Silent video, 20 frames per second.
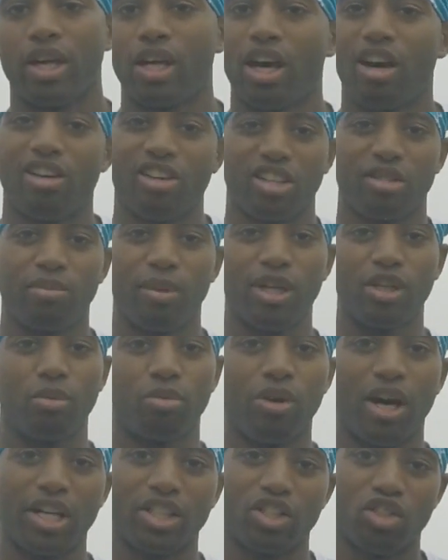And I'll explain the
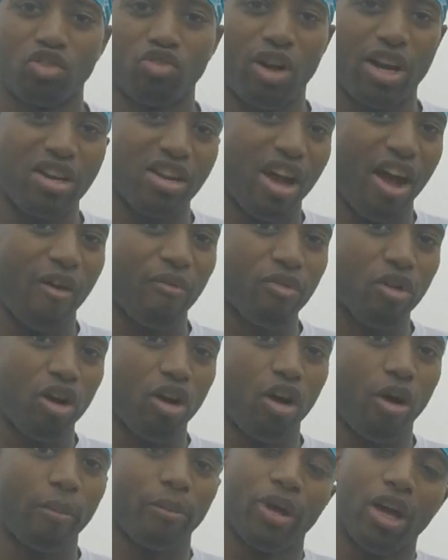prices right now.
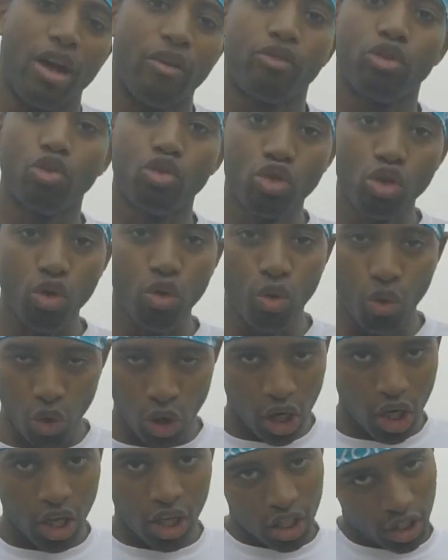If you do
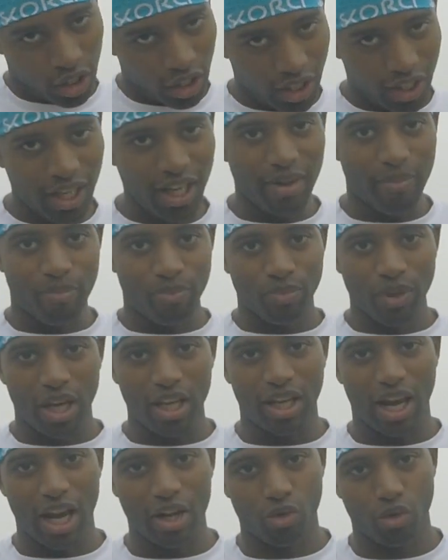get
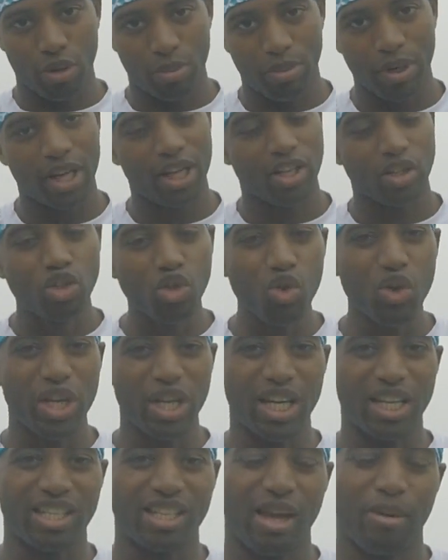a lottery pick and do
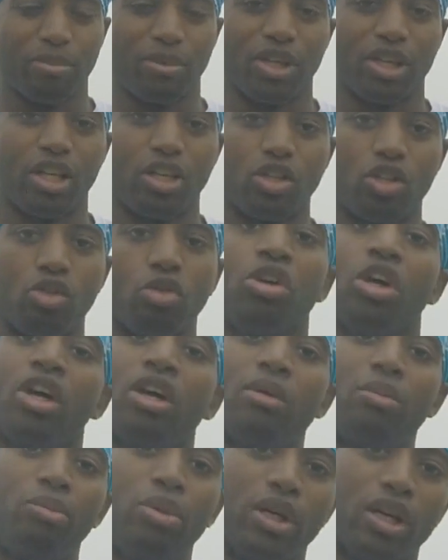get accepted into,
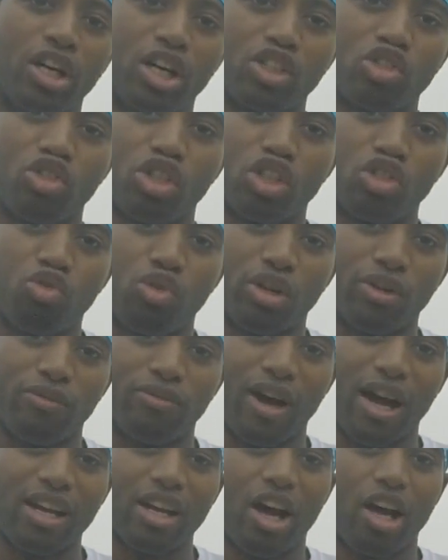it'd be
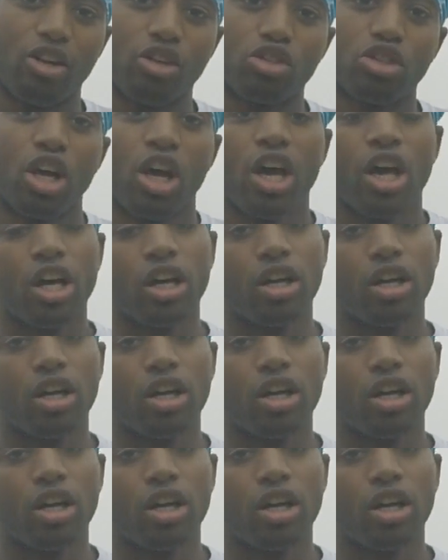$125.